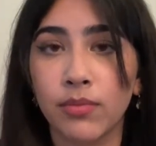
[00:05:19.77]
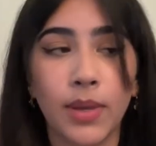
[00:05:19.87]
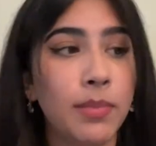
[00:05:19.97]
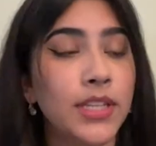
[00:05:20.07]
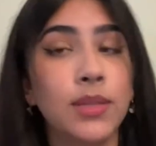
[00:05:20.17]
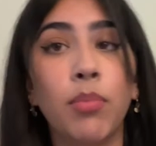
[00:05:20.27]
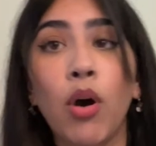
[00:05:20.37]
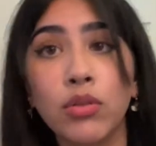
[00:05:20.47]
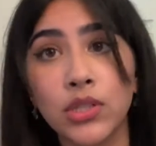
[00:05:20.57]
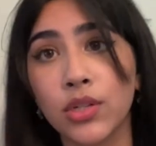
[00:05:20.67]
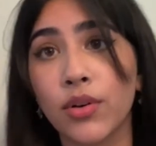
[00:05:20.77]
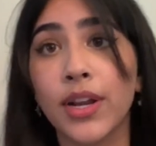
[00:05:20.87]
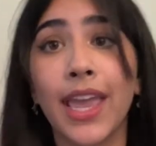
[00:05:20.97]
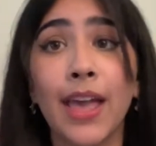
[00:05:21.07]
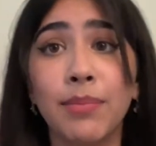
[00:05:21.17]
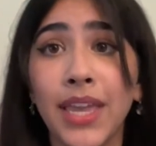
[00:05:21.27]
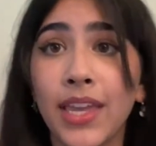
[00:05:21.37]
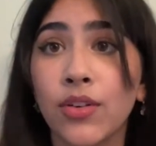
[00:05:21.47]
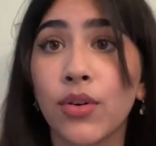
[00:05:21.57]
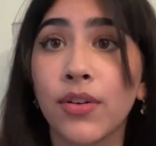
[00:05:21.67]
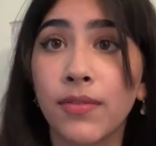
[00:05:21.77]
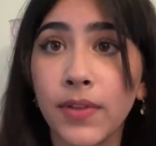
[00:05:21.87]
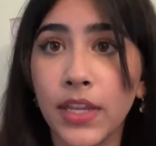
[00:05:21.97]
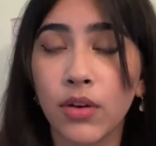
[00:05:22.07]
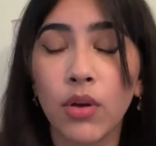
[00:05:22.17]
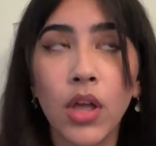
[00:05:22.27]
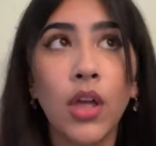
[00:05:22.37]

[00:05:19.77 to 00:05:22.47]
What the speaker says: Maybe it's a poster or a campaign or a video.